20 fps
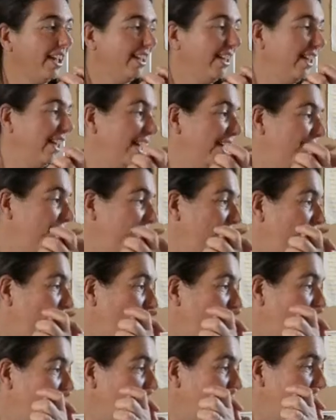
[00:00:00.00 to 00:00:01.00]
Then we
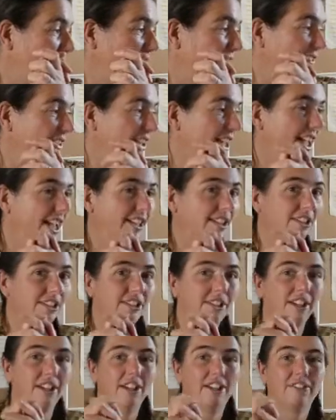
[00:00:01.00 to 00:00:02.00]
also have the essence
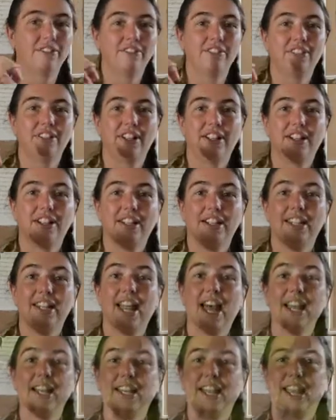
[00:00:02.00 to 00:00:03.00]
of
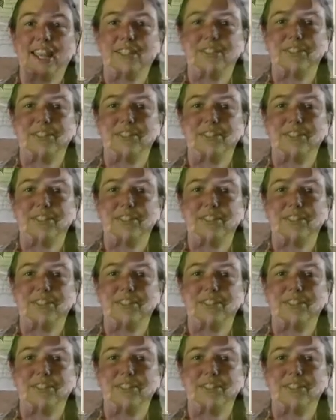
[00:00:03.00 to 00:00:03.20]
lilac,